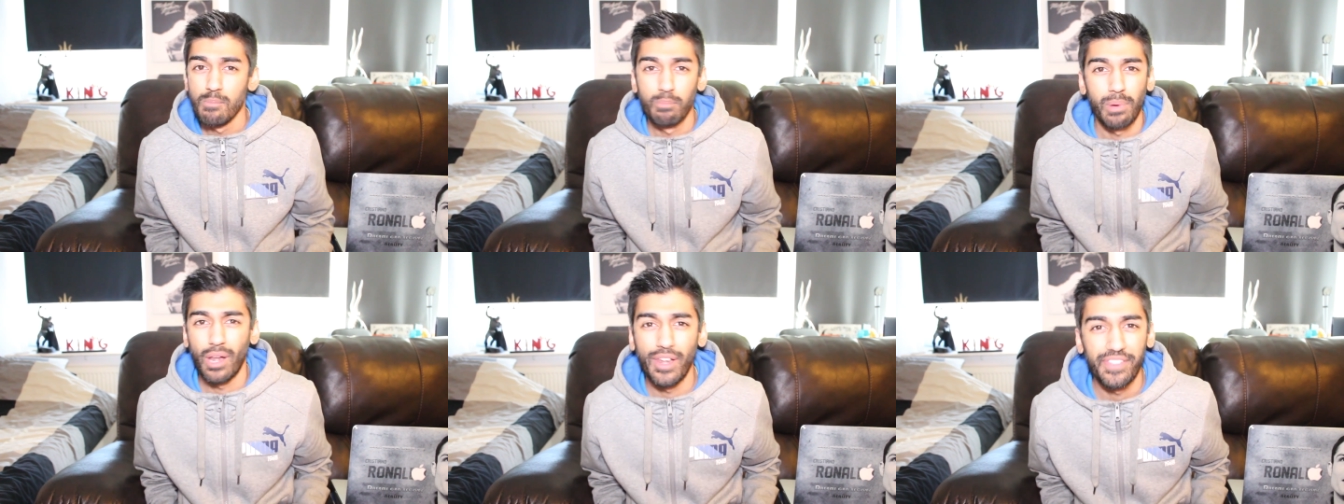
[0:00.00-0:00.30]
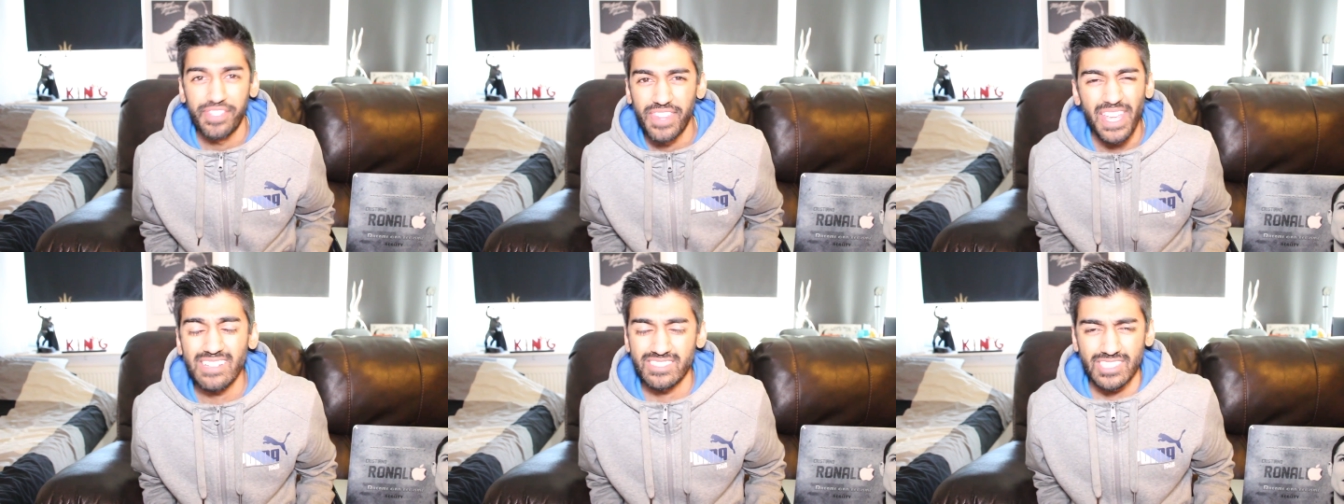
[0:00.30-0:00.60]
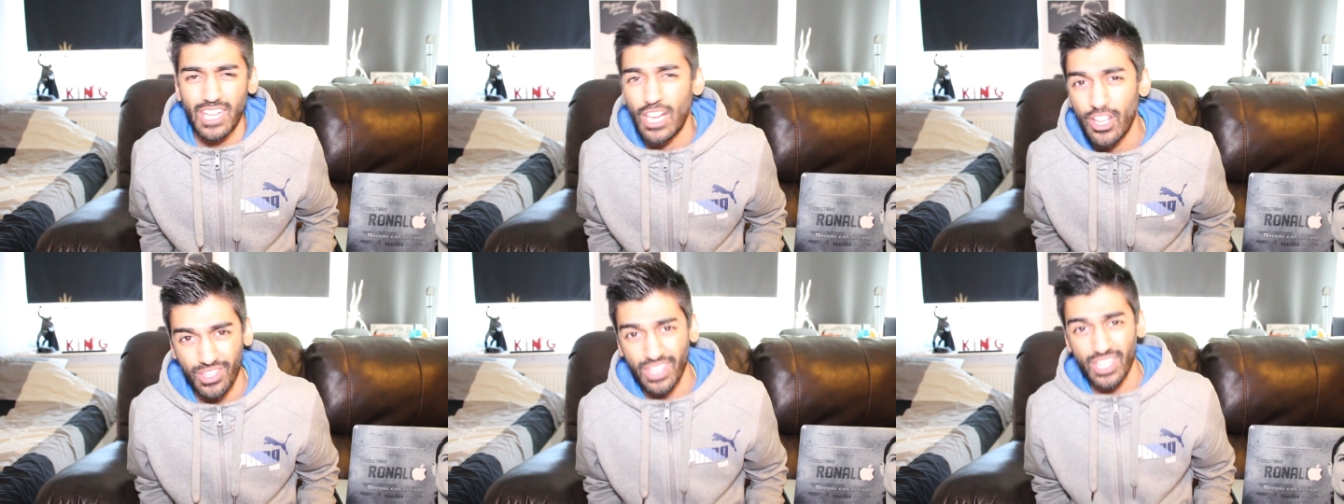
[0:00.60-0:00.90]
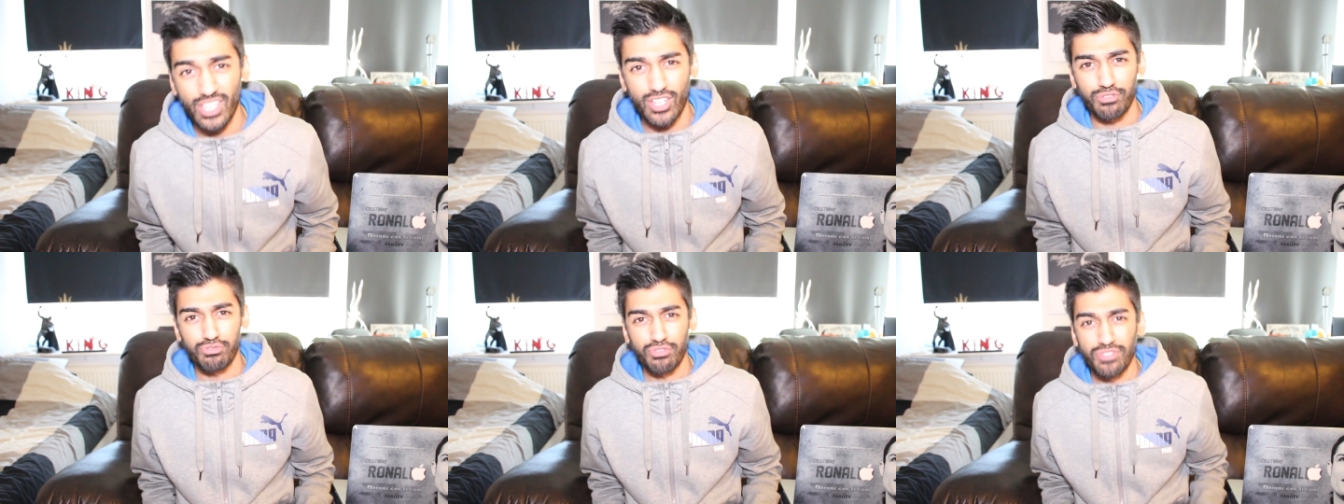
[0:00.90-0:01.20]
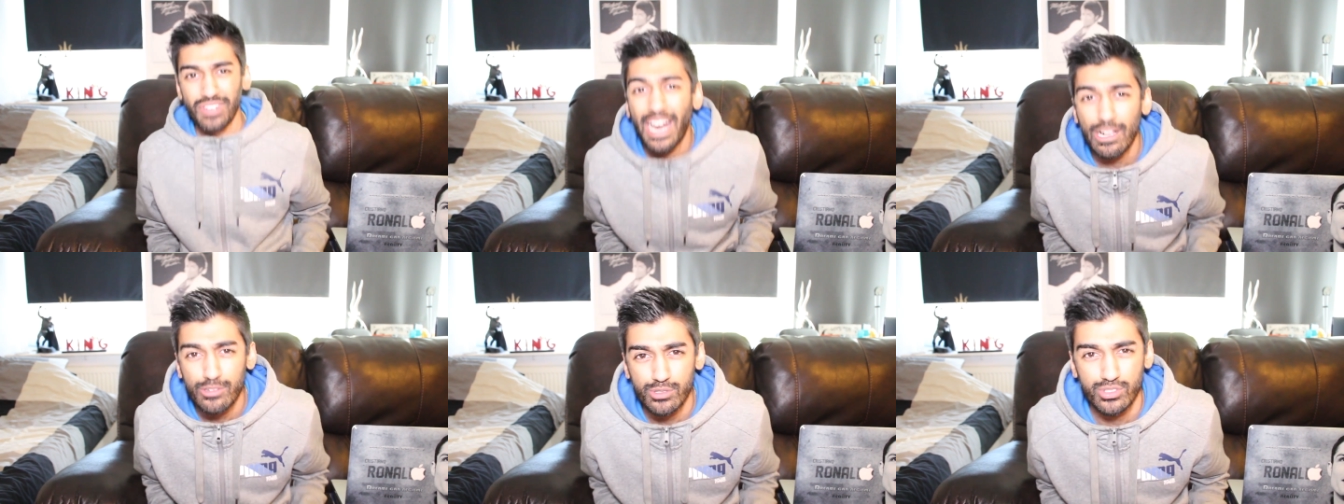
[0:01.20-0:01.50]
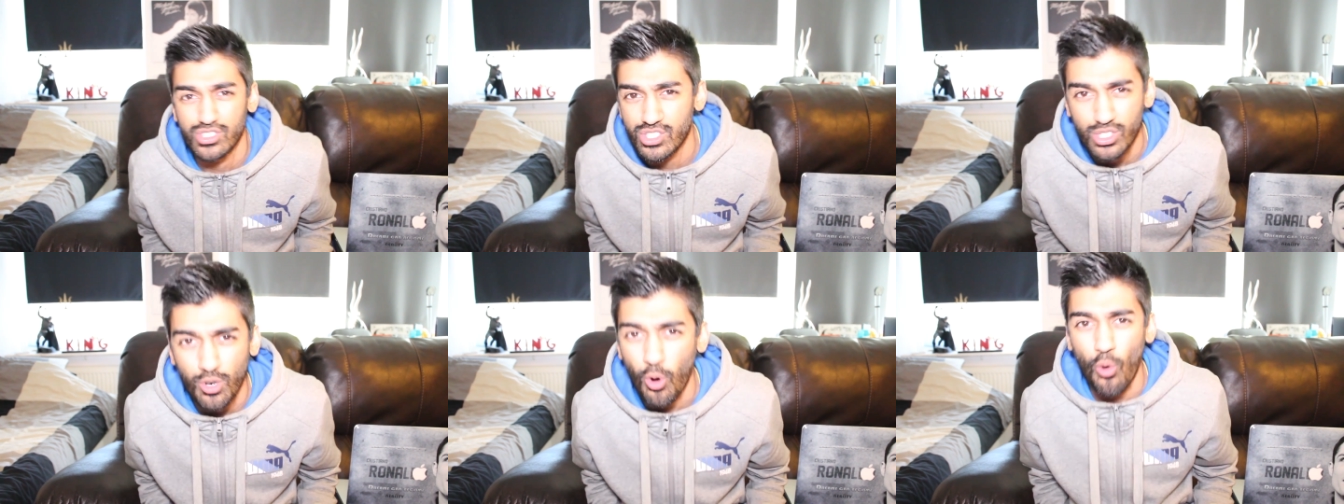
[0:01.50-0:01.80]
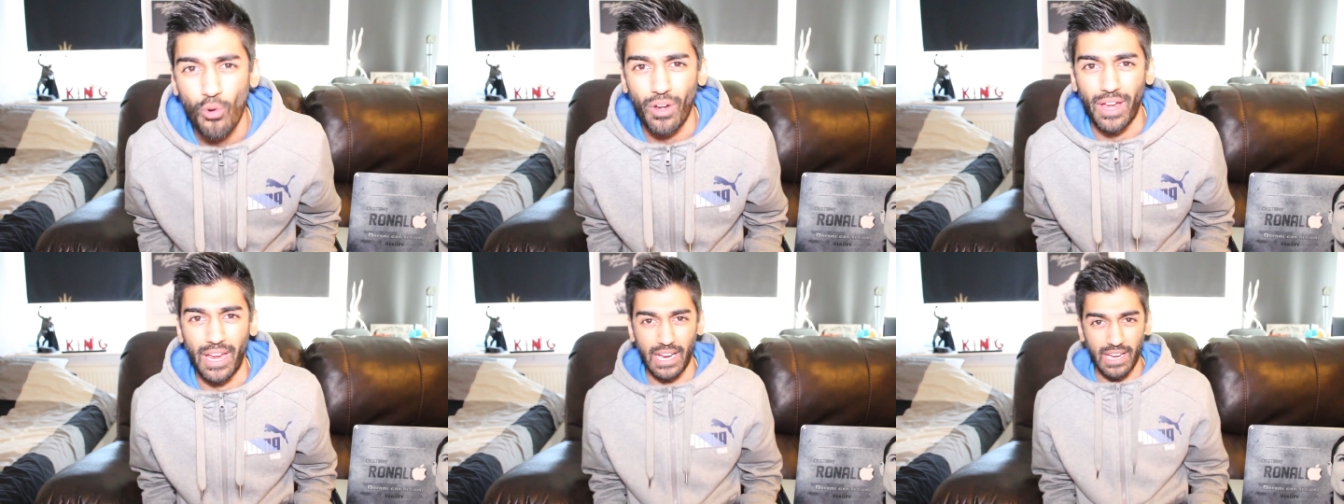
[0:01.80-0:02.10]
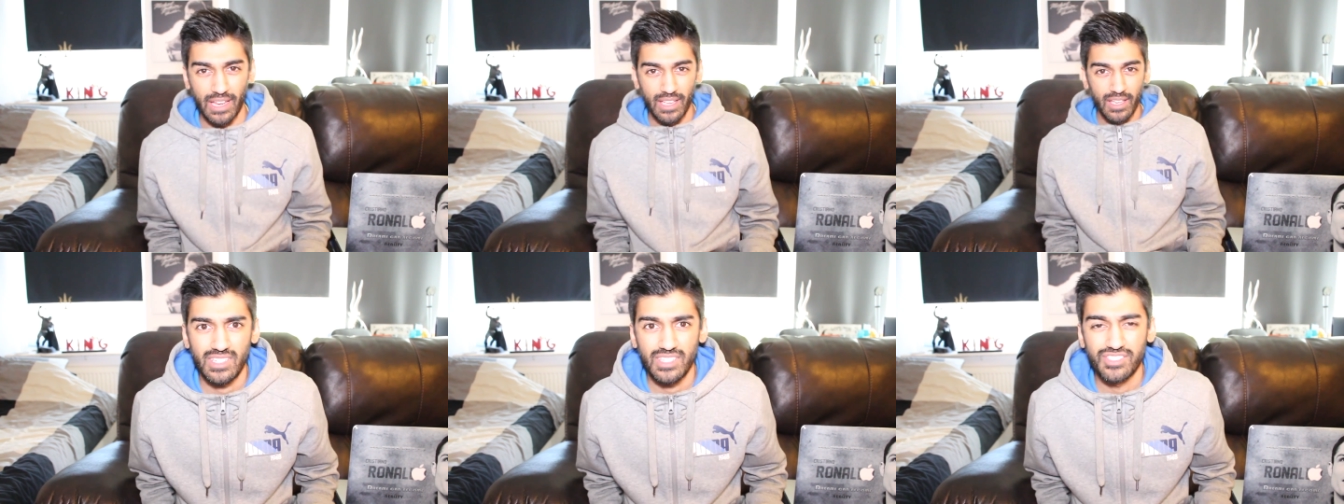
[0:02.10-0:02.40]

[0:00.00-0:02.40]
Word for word: But things are looking good. Ronaldo scoring.